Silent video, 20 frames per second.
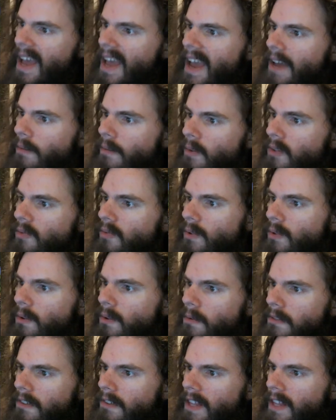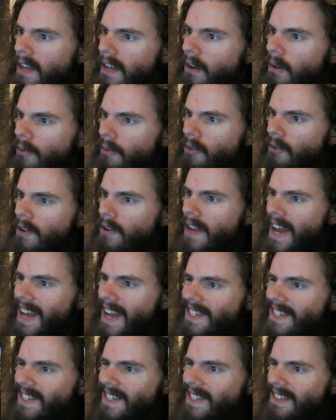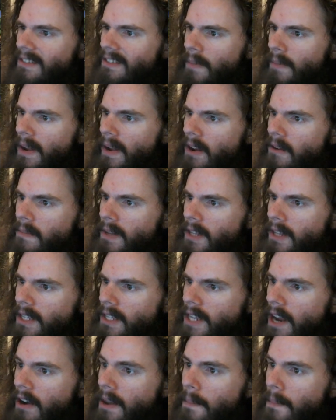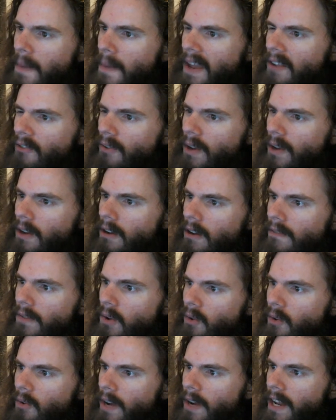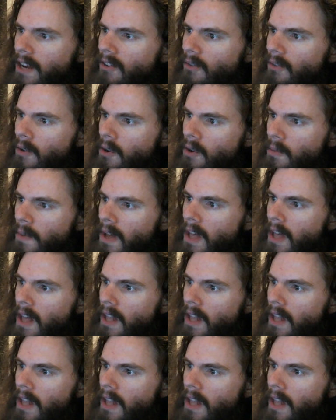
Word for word: and with roots in the ultra nationalist paramilitary Patriot of Ukraine group,